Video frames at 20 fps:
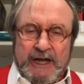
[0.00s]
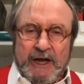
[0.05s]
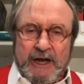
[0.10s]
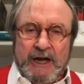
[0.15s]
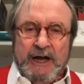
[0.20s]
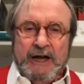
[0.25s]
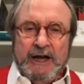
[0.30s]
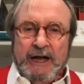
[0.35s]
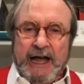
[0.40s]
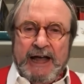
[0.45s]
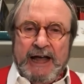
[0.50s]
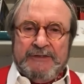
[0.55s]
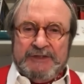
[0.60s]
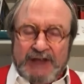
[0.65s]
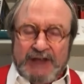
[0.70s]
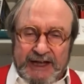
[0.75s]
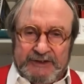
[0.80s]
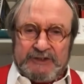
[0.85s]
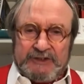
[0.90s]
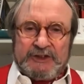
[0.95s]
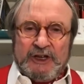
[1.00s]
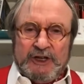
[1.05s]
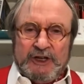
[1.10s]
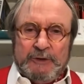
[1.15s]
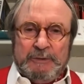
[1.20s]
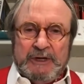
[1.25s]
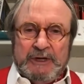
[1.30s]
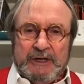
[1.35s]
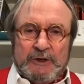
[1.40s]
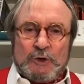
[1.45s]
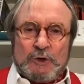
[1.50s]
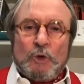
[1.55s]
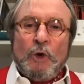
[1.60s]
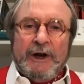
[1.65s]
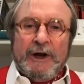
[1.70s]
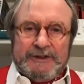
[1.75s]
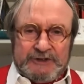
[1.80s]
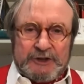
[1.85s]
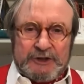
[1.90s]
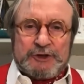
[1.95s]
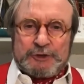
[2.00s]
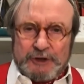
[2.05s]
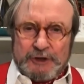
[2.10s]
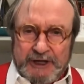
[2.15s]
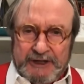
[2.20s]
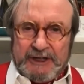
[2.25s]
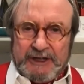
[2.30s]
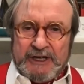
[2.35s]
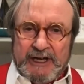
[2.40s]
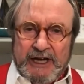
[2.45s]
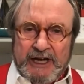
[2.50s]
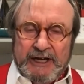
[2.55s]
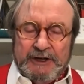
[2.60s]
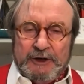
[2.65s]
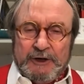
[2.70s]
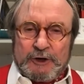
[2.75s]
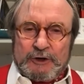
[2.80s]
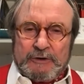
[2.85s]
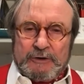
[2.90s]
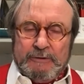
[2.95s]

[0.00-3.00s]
Uh, and that's going to be quite a trick at a,